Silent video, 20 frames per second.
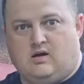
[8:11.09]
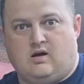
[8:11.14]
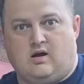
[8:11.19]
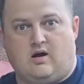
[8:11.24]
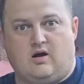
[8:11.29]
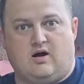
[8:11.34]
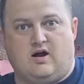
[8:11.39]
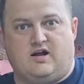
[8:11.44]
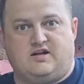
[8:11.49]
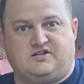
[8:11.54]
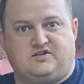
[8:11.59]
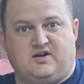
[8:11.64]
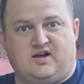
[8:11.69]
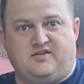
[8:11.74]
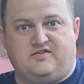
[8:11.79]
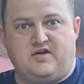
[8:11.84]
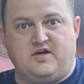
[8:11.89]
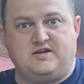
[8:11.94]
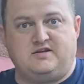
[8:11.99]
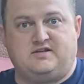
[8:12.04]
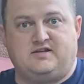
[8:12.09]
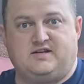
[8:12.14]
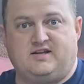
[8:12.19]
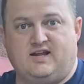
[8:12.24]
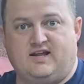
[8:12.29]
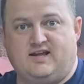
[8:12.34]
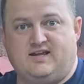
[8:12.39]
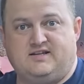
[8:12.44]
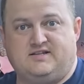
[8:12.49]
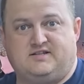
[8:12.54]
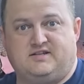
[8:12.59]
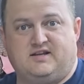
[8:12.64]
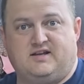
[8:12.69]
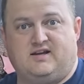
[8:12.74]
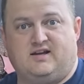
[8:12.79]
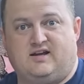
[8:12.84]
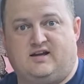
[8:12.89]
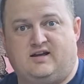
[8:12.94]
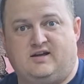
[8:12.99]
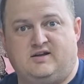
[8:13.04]
Alright, so I think today's
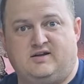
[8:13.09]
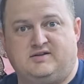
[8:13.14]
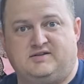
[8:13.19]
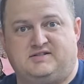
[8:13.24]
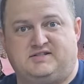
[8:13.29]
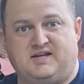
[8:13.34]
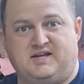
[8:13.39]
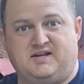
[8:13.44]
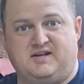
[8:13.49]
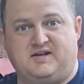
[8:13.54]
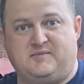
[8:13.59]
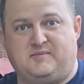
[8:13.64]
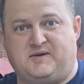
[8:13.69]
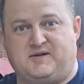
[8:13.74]
setup